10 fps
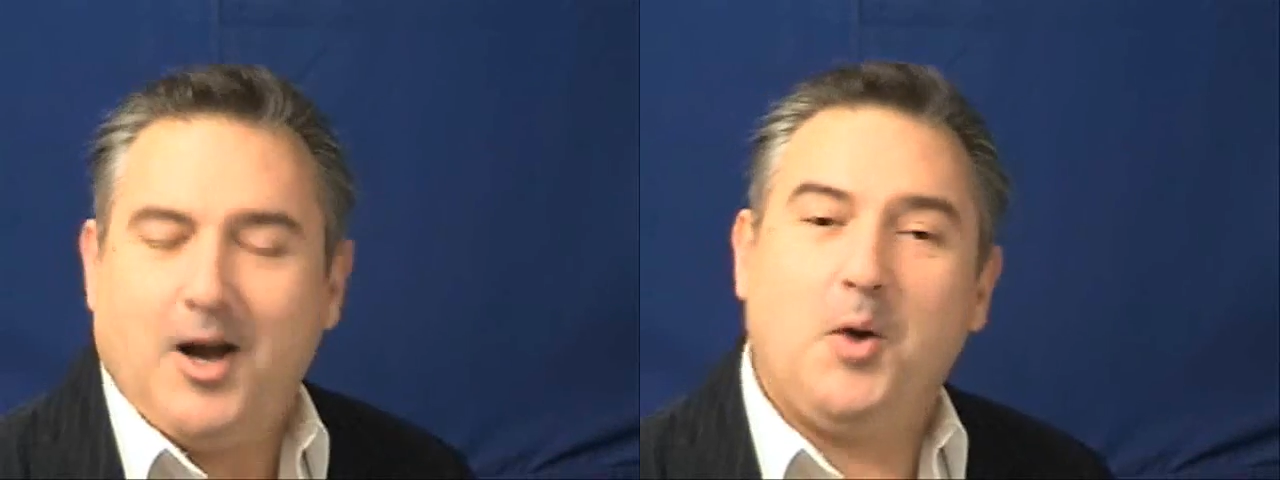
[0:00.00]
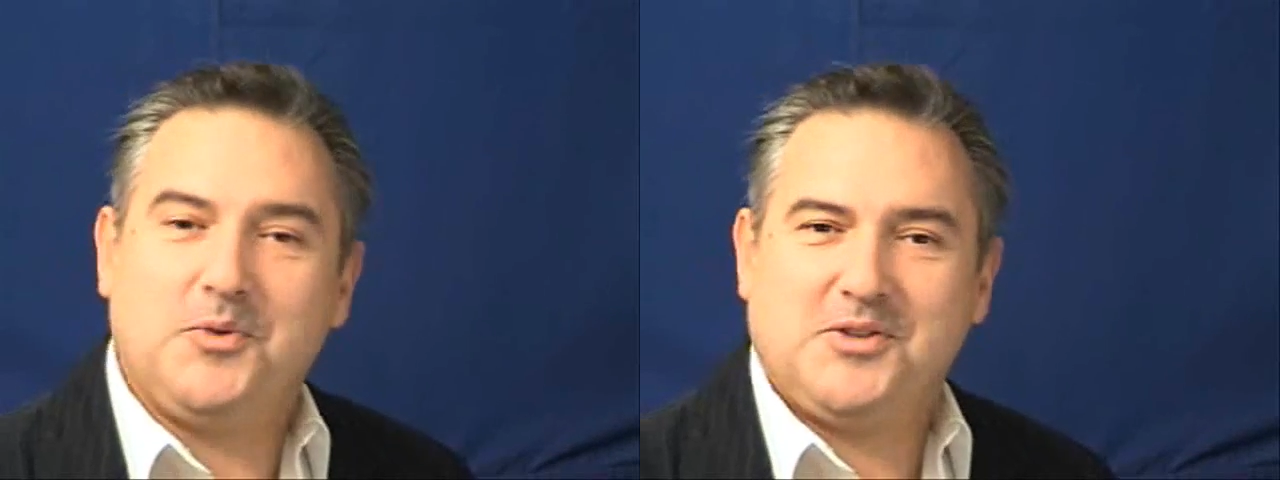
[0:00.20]

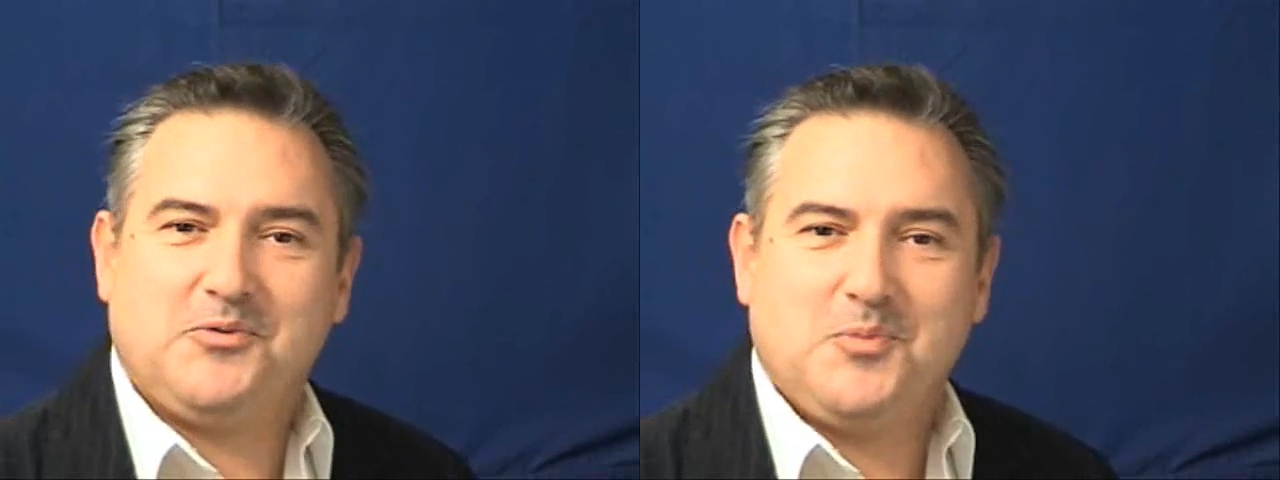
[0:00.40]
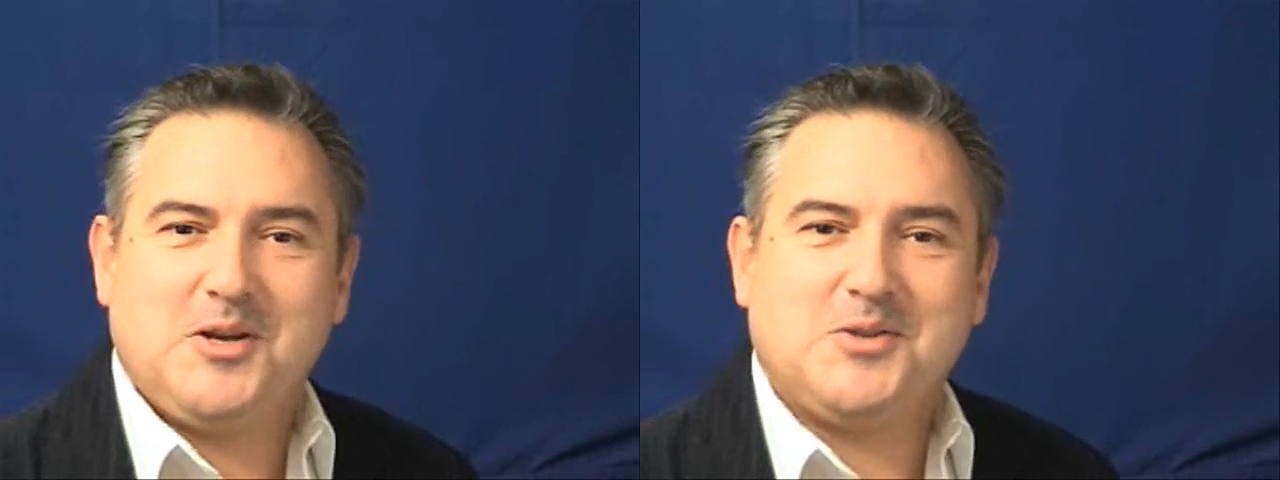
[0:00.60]
I hope this
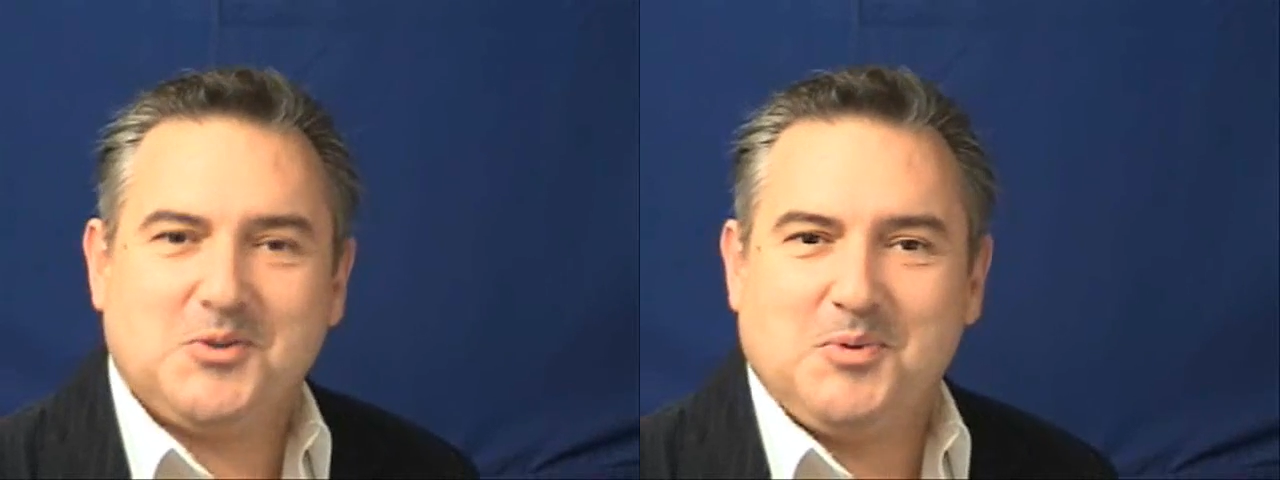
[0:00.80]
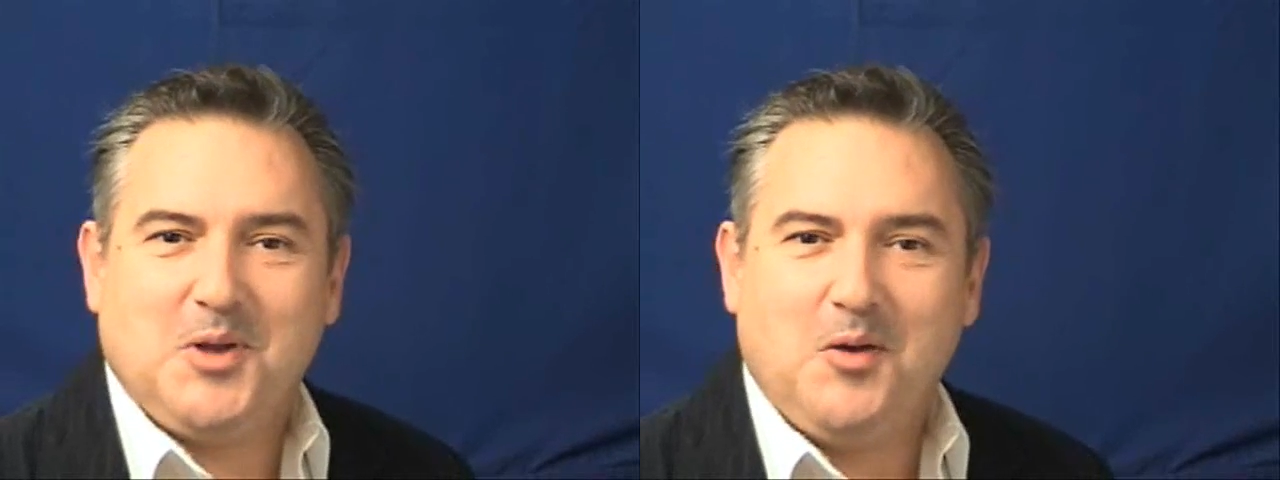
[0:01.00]
information
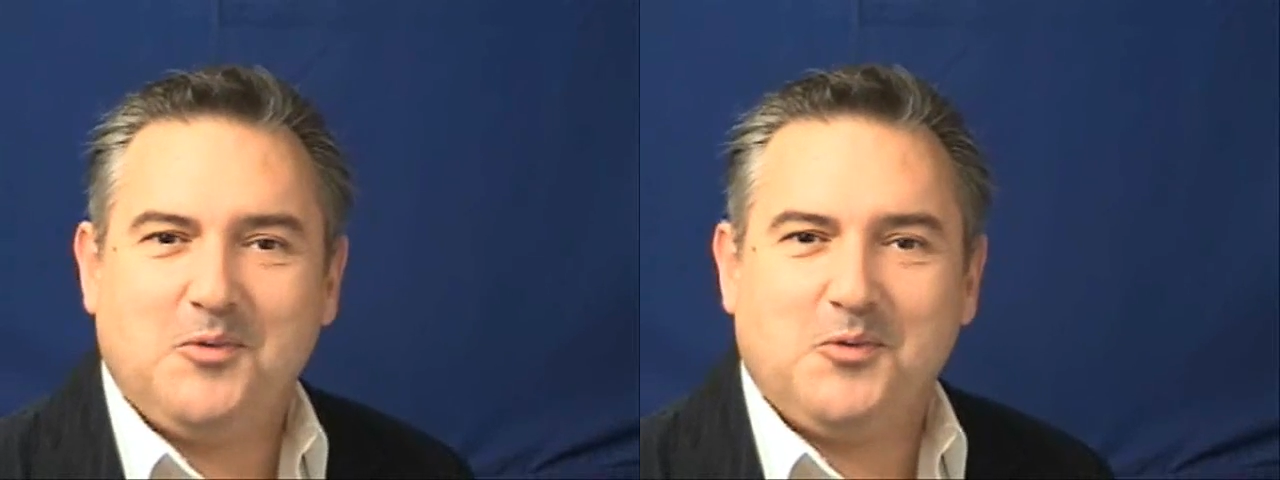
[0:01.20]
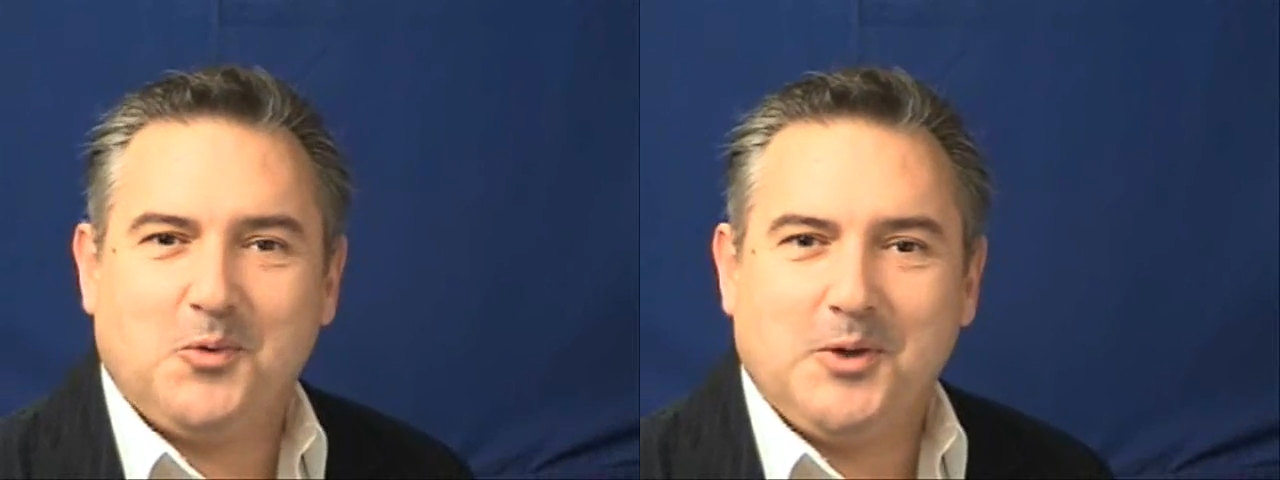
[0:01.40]
has been
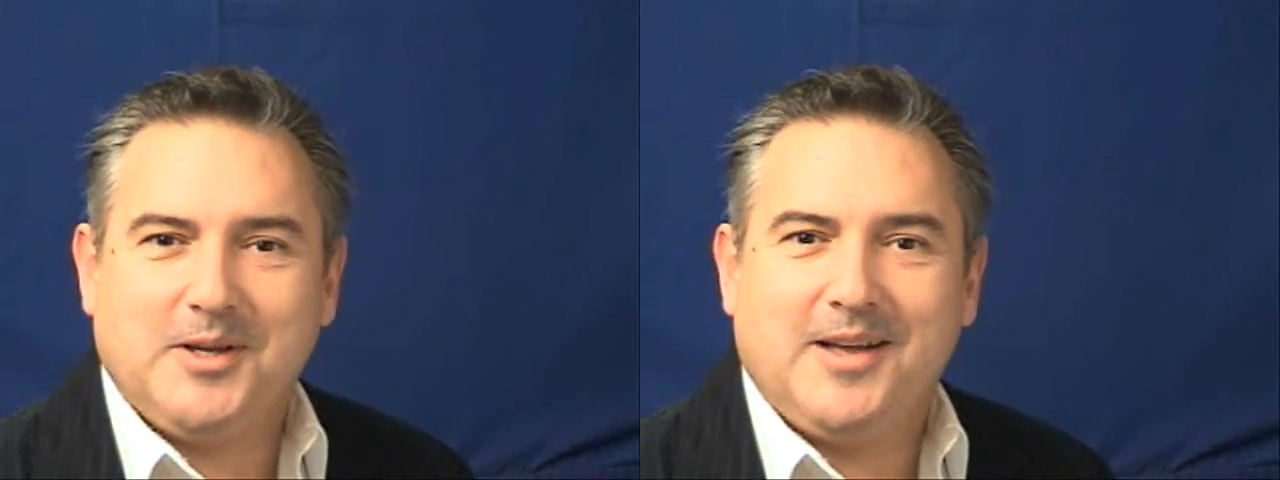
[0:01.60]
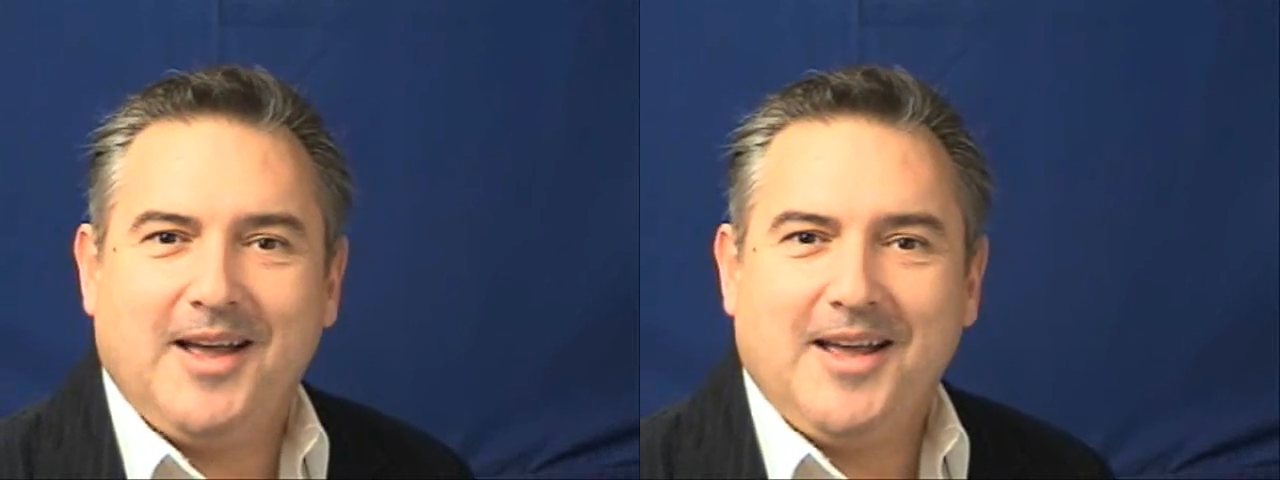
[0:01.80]
helpful for
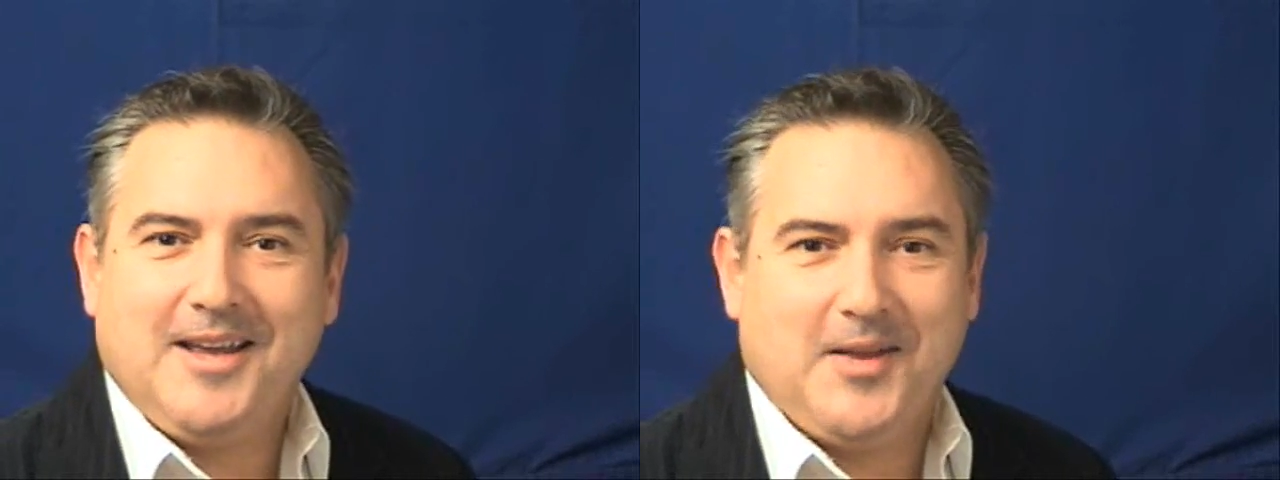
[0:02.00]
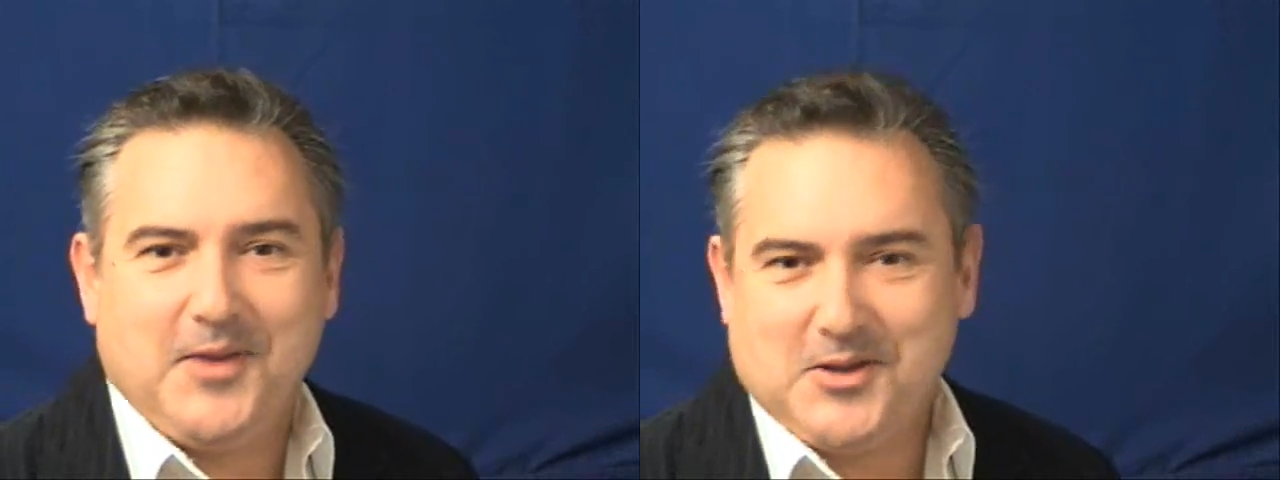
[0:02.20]
you,
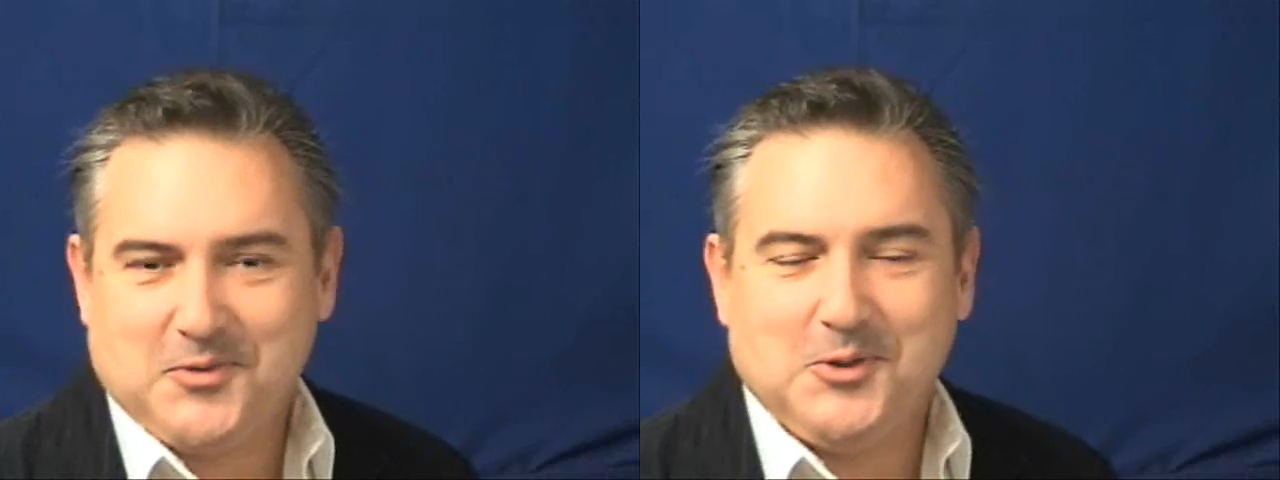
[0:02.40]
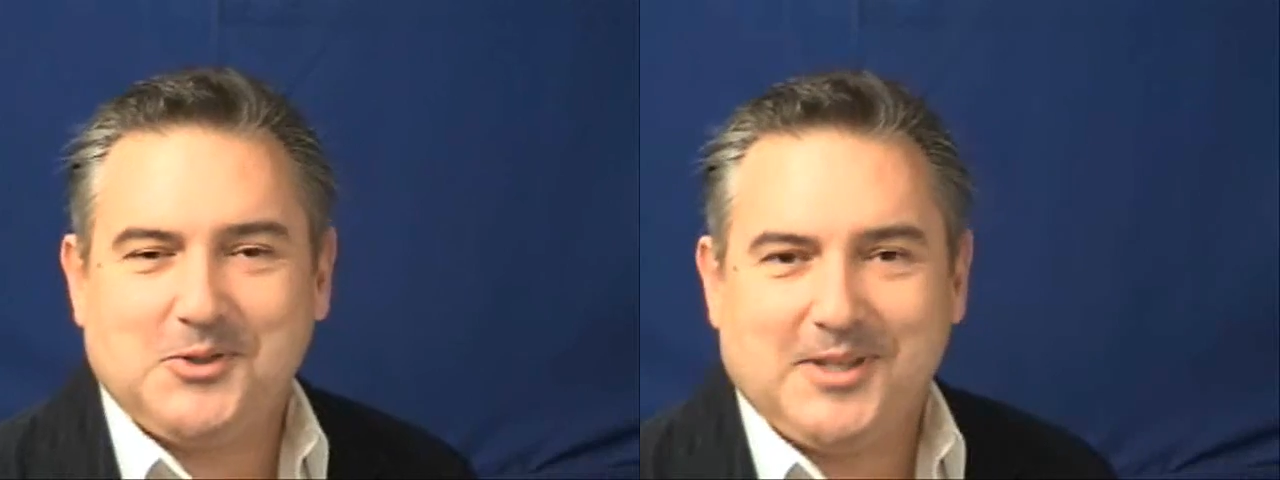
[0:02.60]
and
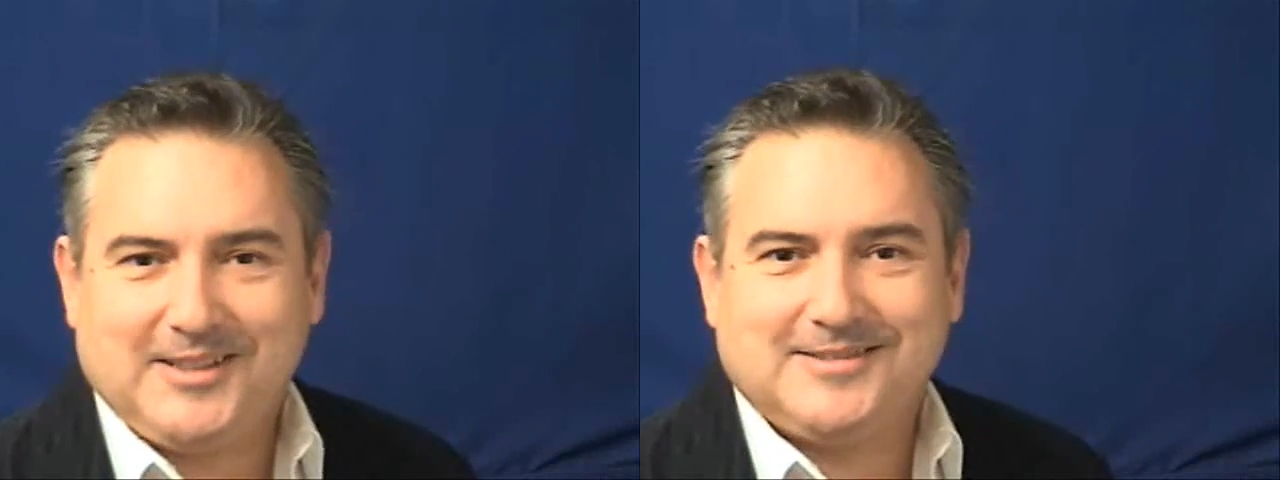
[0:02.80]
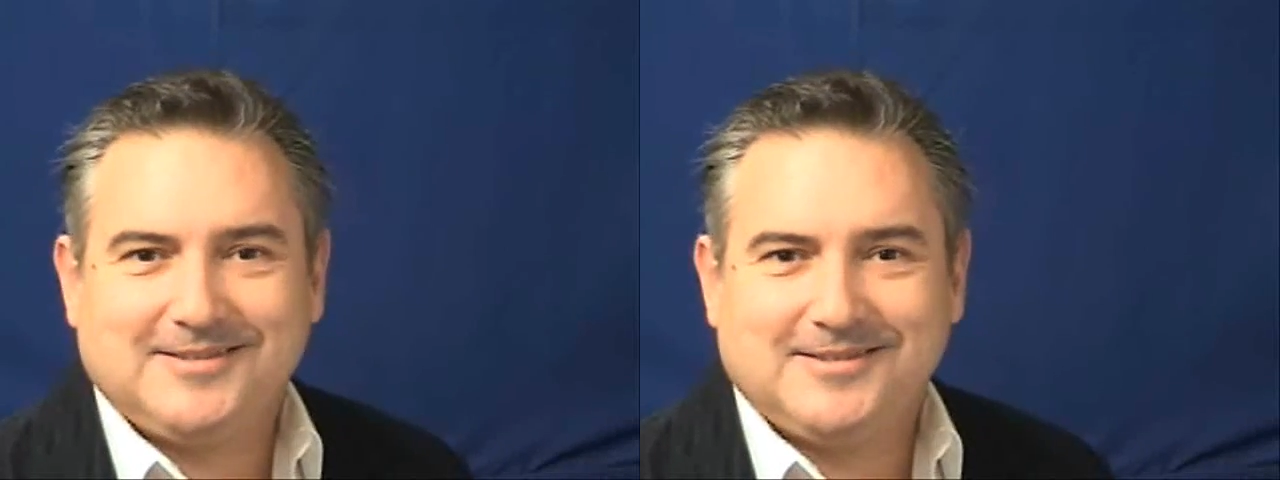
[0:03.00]
thanks for listening.